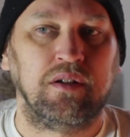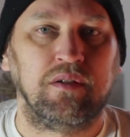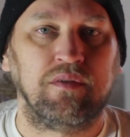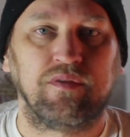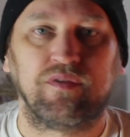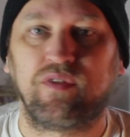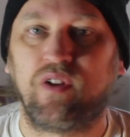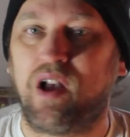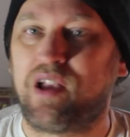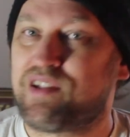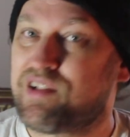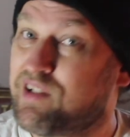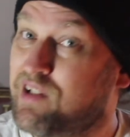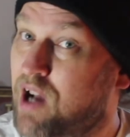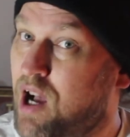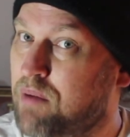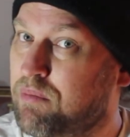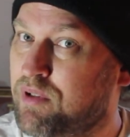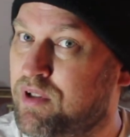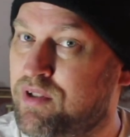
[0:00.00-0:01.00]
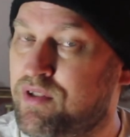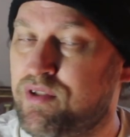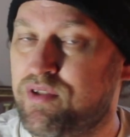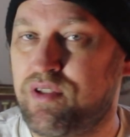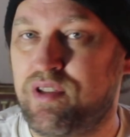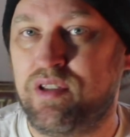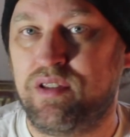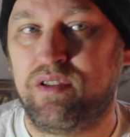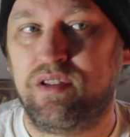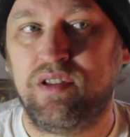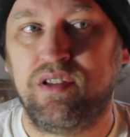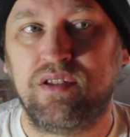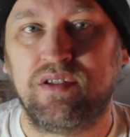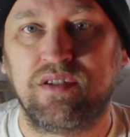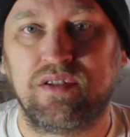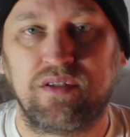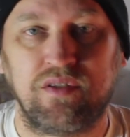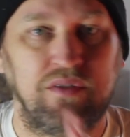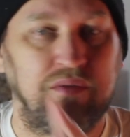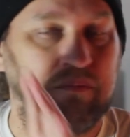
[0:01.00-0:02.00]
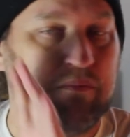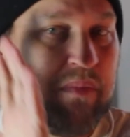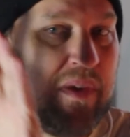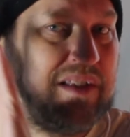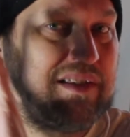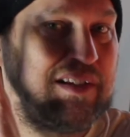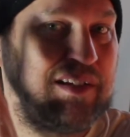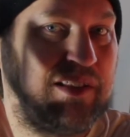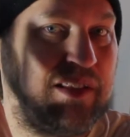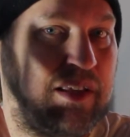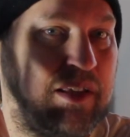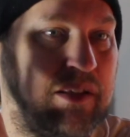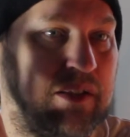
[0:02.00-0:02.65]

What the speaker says: frost goblins. So basically,